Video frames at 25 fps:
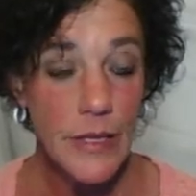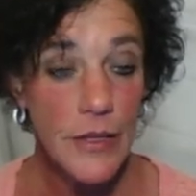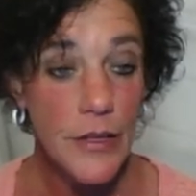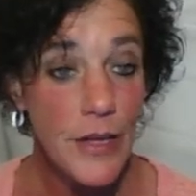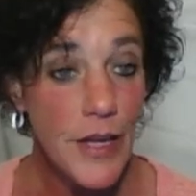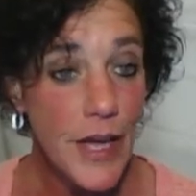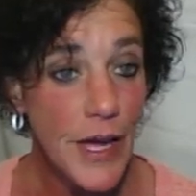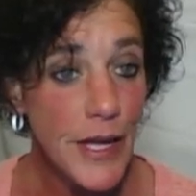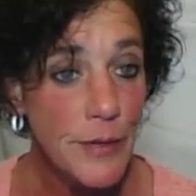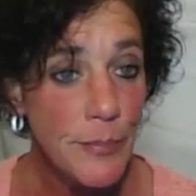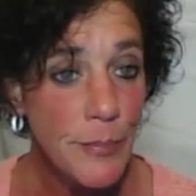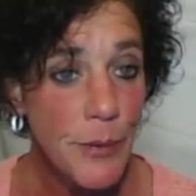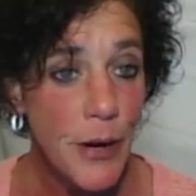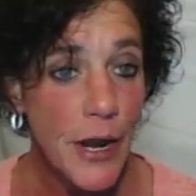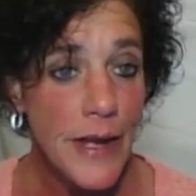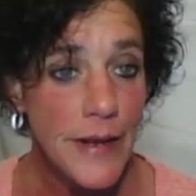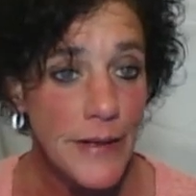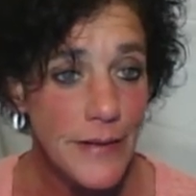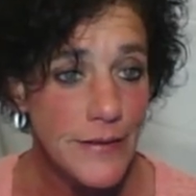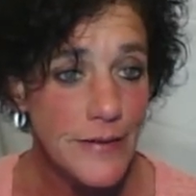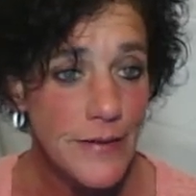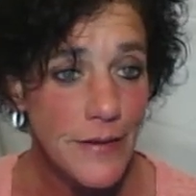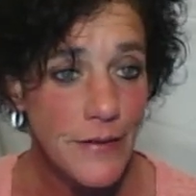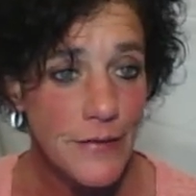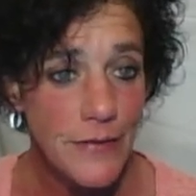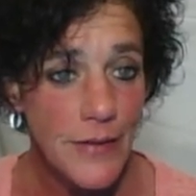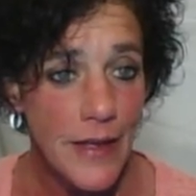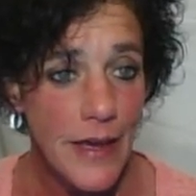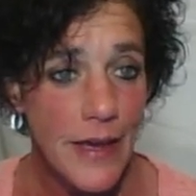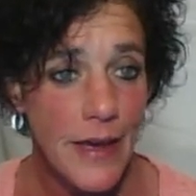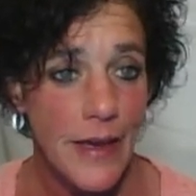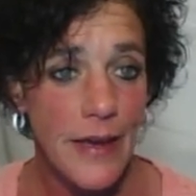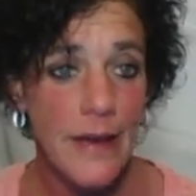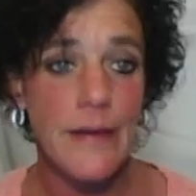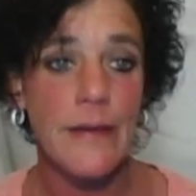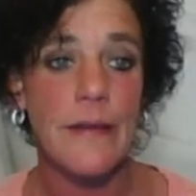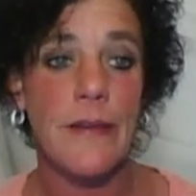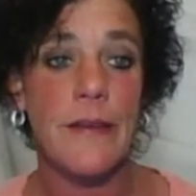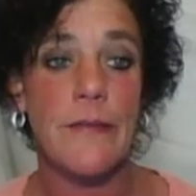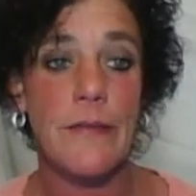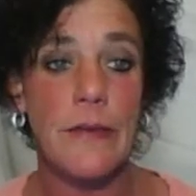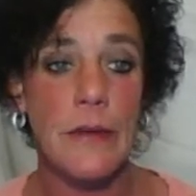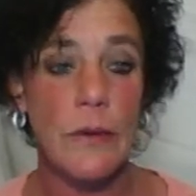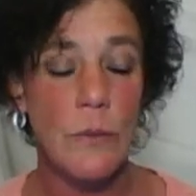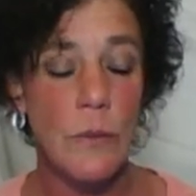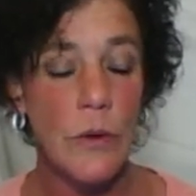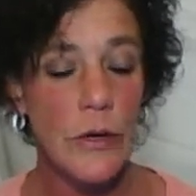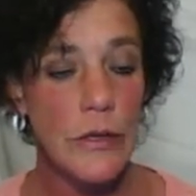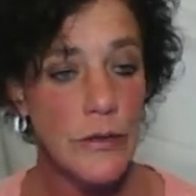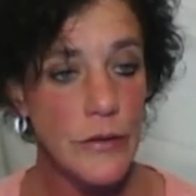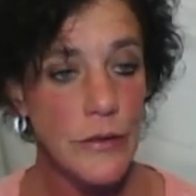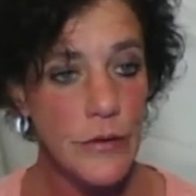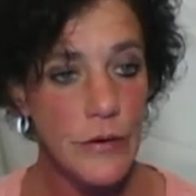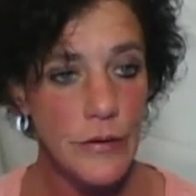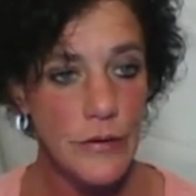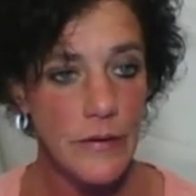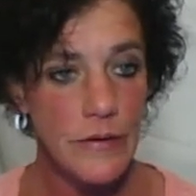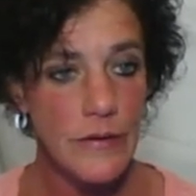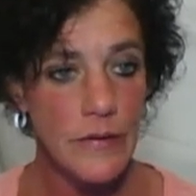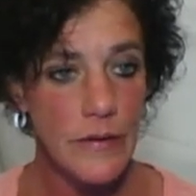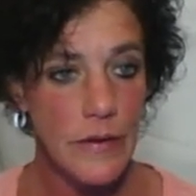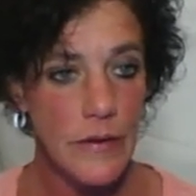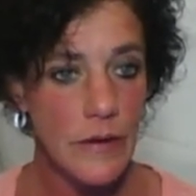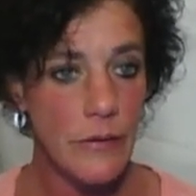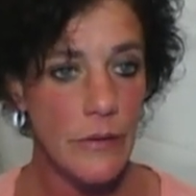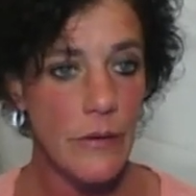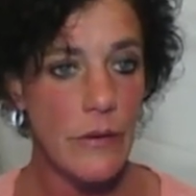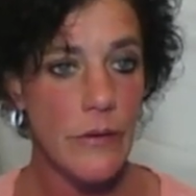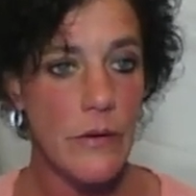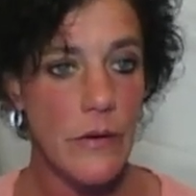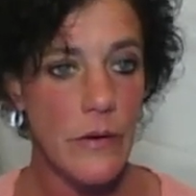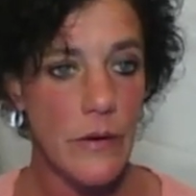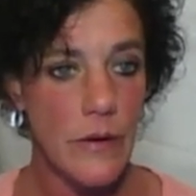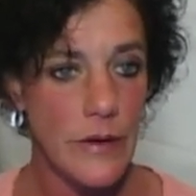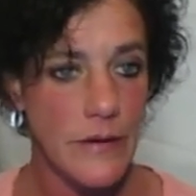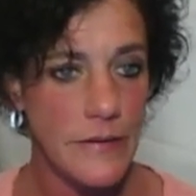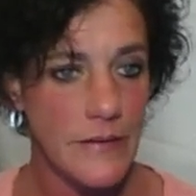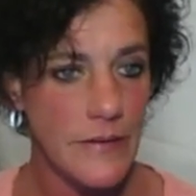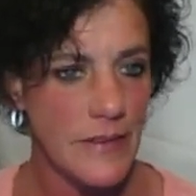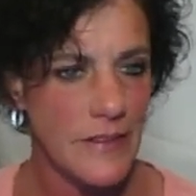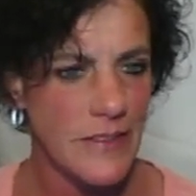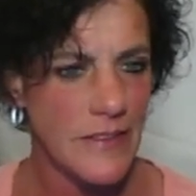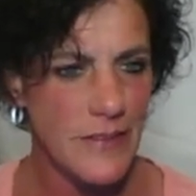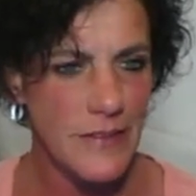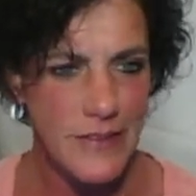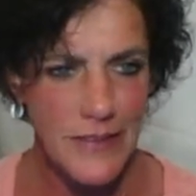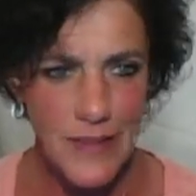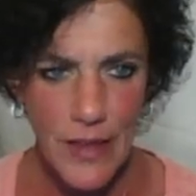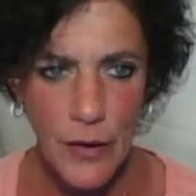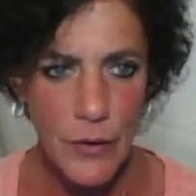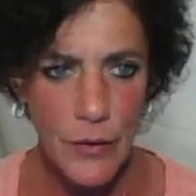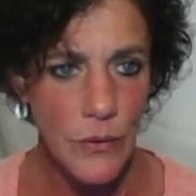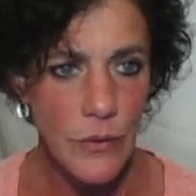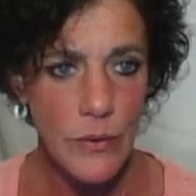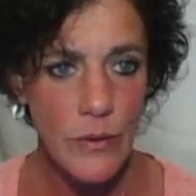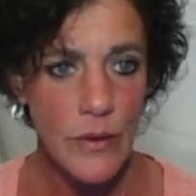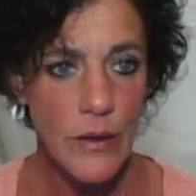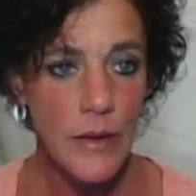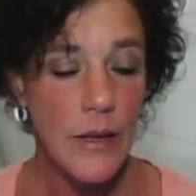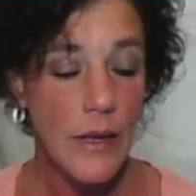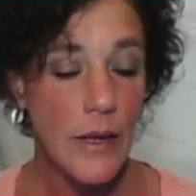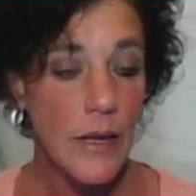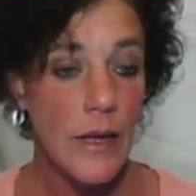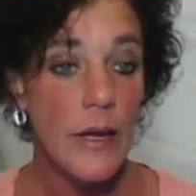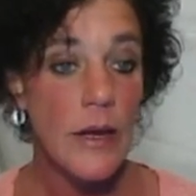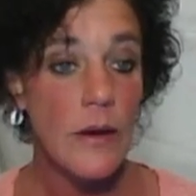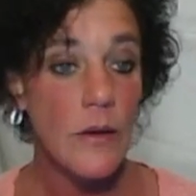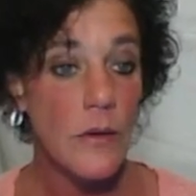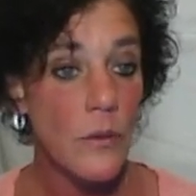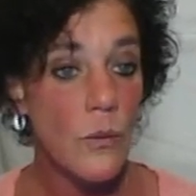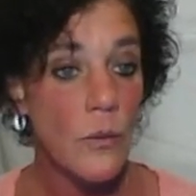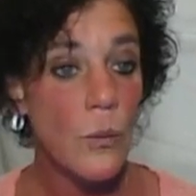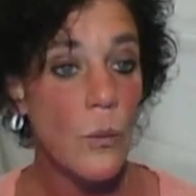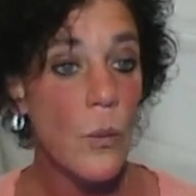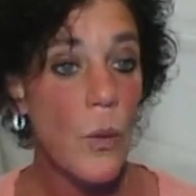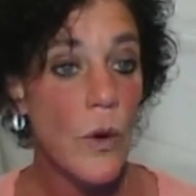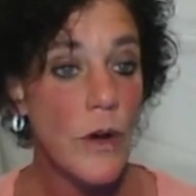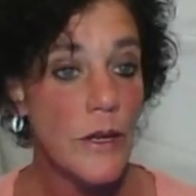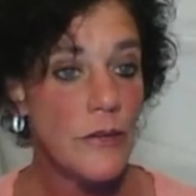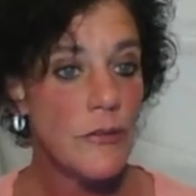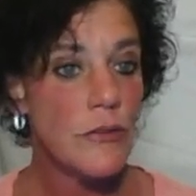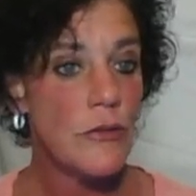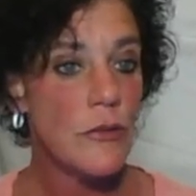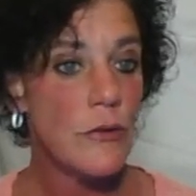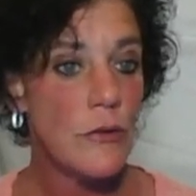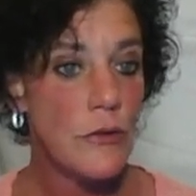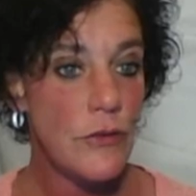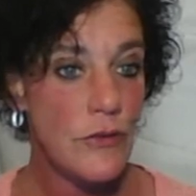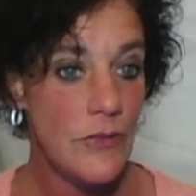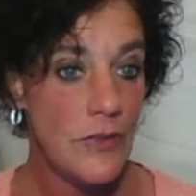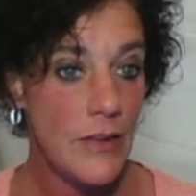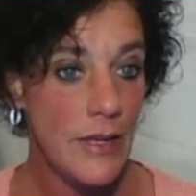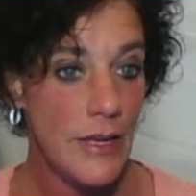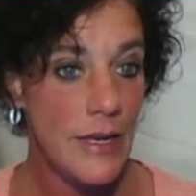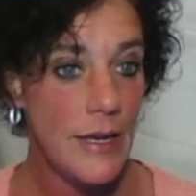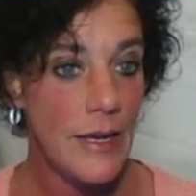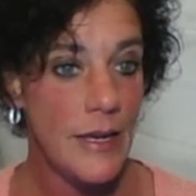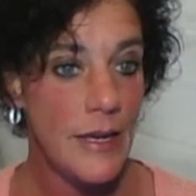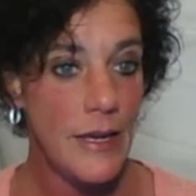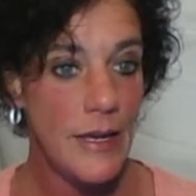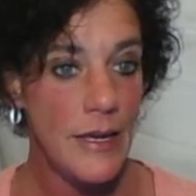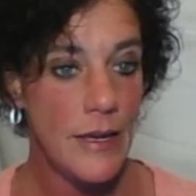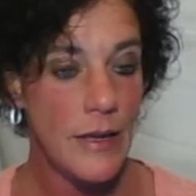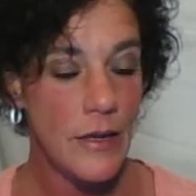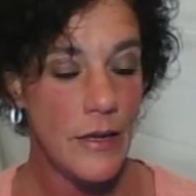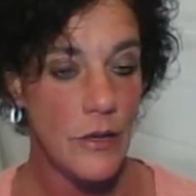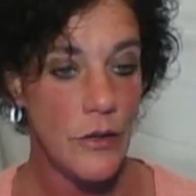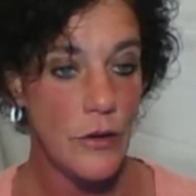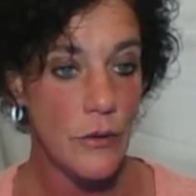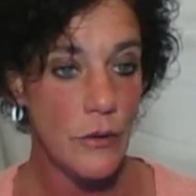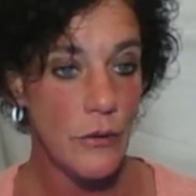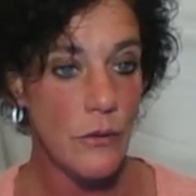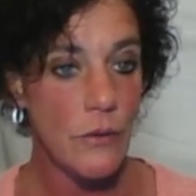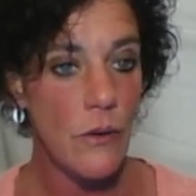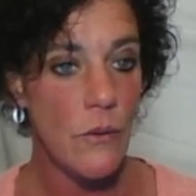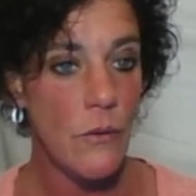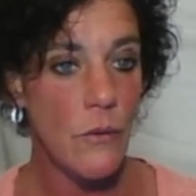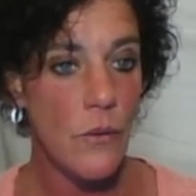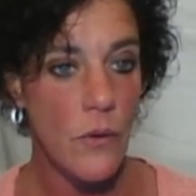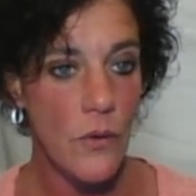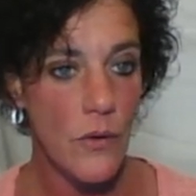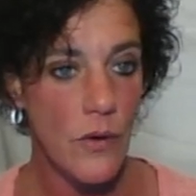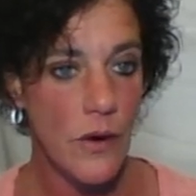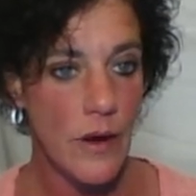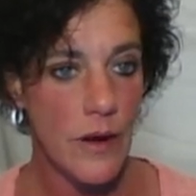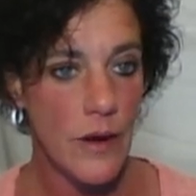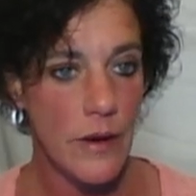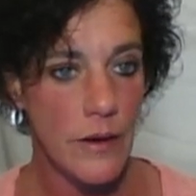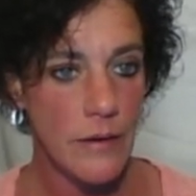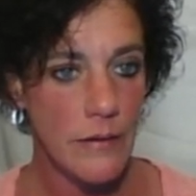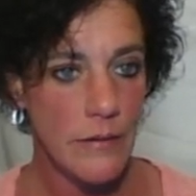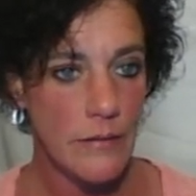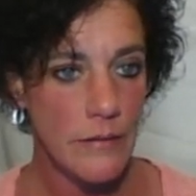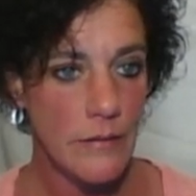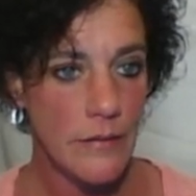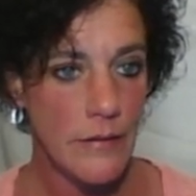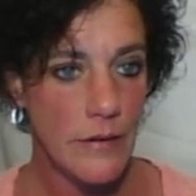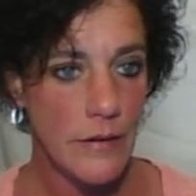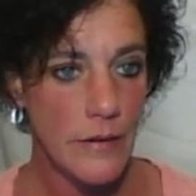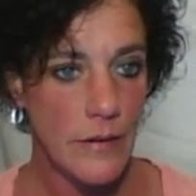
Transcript: you got to practice on that if you want to learn to see your auras. So once you see your aura,